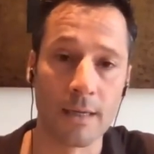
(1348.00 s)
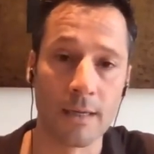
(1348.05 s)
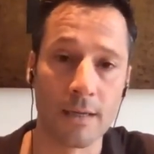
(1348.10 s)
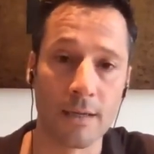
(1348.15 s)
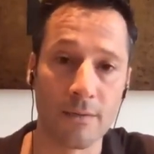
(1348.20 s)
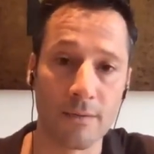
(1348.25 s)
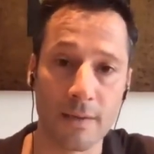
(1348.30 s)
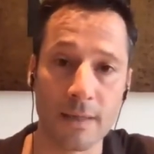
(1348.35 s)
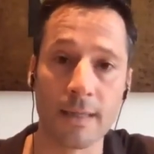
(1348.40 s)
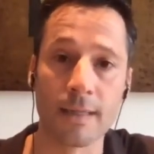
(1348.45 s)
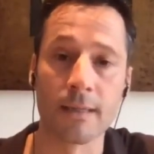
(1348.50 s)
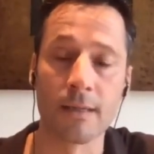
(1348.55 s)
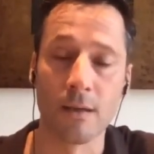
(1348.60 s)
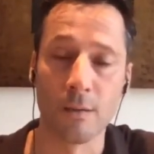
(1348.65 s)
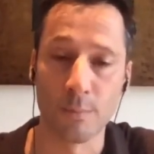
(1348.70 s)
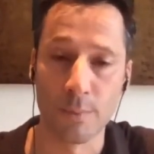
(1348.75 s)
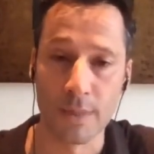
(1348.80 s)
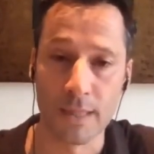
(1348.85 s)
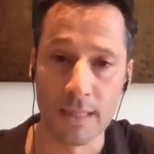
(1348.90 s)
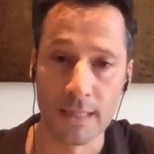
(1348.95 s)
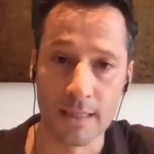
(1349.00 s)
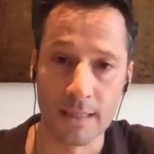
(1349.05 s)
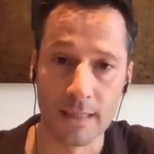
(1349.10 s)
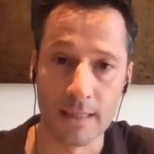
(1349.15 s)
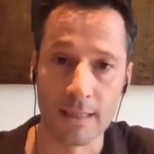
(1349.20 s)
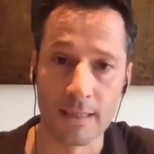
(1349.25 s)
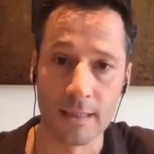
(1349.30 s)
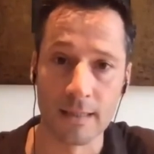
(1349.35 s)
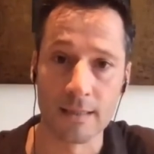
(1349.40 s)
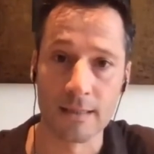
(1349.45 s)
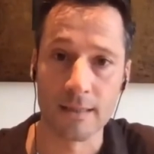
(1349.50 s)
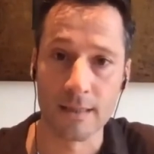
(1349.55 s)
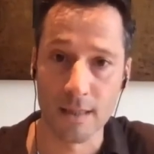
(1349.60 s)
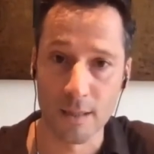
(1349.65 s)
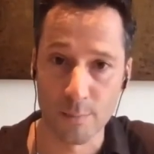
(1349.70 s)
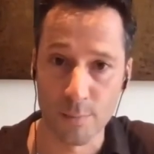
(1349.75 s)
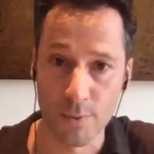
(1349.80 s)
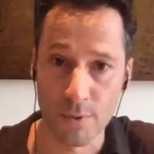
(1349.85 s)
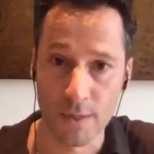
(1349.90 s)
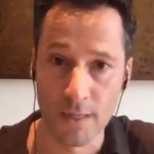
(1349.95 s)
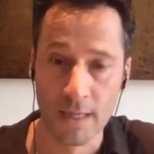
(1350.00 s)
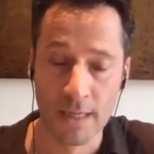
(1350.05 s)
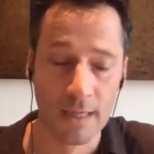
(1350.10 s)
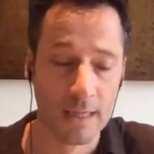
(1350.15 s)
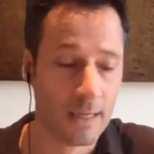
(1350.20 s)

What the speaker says: affiliate company in Singapore.